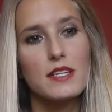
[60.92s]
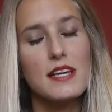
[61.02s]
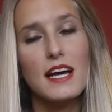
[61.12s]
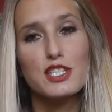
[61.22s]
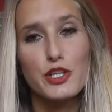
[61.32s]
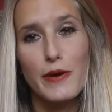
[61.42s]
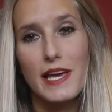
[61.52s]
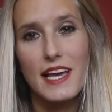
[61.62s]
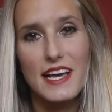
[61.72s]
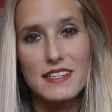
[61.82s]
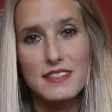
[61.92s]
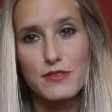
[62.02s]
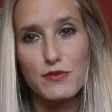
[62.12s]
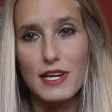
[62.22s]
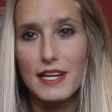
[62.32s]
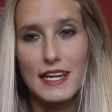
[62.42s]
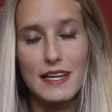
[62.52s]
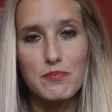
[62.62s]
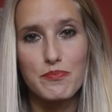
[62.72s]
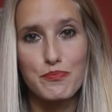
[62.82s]
tattooing isn't
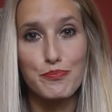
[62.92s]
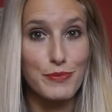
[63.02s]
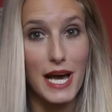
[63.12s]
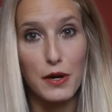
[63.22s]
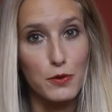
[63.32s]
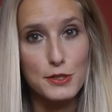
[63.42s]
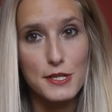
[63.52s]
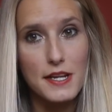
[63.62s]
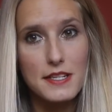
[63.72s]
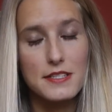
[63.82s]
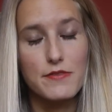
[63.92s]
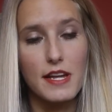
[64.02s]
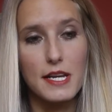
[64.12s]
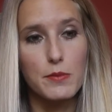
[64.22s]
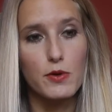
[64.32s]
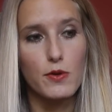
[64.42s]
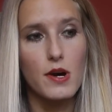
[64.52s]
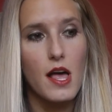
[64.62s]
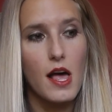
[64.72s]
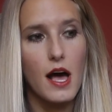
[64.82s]
really that alternative anymore.
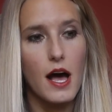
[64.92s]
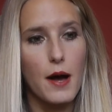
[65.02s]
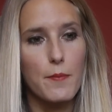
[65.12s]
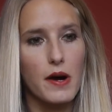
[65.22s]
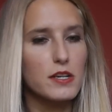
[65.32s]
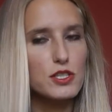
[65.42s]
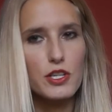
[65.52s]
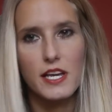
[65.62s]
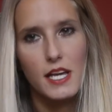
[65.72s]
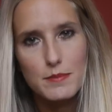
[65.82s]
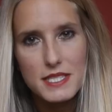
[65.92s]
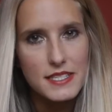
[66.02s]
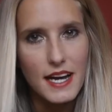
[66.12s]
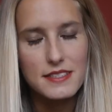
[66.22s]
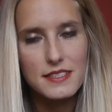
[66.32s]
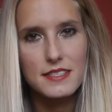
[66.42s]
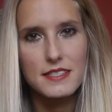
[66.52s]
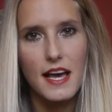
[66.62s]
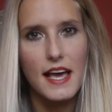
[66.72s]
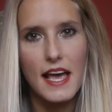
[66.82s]
I was looking up stats
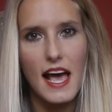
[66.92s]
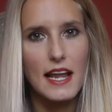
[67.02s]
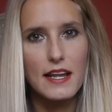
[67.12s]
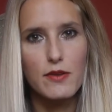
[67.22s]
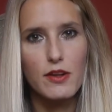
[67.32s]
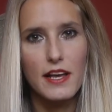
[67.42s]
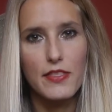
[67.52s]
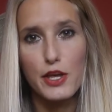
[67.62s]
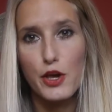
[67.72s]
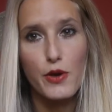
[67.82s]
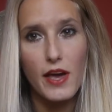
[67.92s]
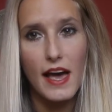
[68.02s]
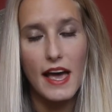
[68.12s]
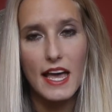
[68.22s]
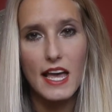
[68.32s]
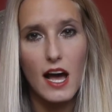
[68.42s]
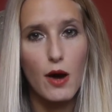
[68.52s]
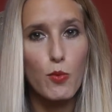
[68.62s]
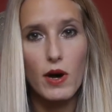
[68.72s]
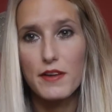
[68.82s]
today, and in the
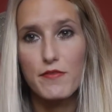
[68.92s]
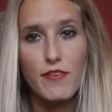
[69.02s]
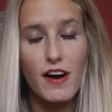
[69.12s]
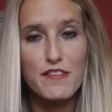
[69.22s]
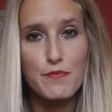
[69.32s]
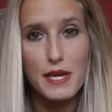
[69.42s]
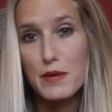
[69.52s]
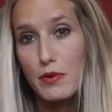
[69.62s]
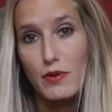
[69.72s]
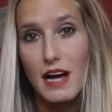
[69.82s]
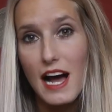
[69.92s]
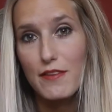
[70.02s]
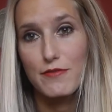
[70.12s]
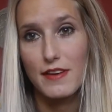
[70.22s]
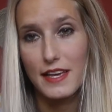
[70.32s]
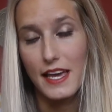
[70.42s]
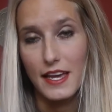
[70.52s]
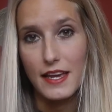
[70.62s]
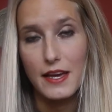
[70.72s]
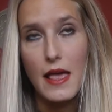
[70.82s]
UK 1 in 5 people have
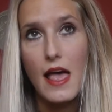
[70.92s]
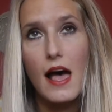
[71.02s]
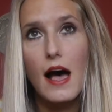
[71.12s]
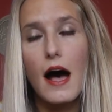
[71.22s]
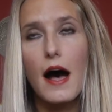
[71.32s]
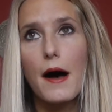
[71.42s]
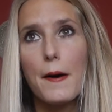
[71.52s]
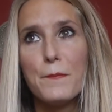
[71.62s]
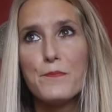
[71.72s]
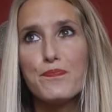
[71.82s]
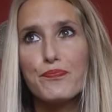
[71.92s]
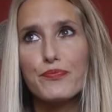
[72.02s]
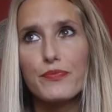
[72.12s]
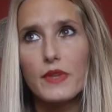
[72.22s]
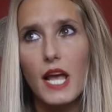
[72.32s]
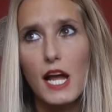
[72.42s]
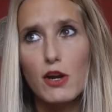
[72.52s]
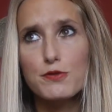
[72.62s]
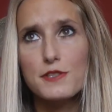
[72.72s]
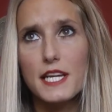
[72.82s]
ink. And
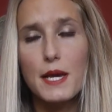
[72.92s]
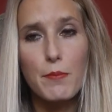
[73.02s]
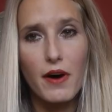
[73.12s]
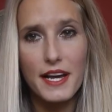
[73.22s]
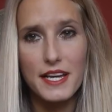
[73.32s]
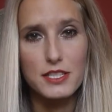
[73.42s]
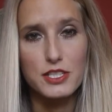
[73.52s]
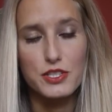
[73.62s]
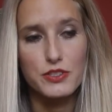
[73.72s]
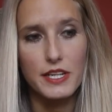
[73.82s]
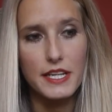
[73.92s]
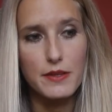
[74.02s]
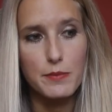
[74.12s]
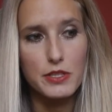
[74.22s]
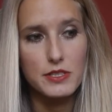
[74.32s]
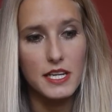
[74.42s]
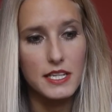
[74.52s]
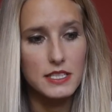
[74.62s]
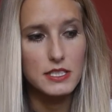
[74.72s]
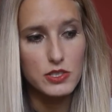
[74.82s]
obviously in my industry, the music
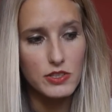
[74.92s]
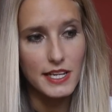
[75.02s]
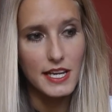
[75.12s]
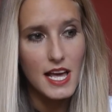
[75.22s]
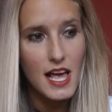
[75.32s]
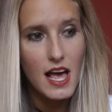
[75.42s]
industry,